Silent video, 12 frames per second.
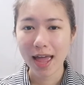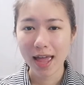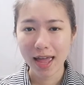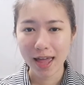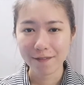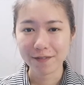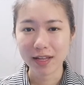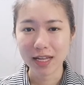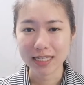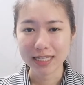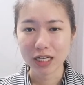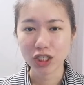have
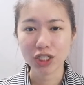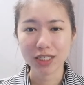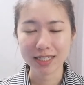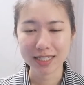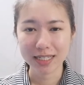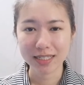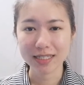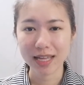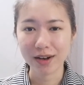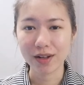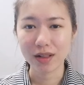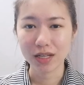the essential skills
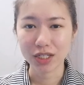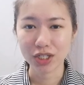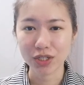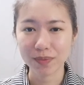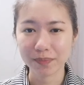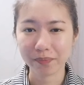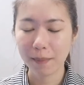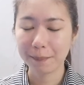and knowledge.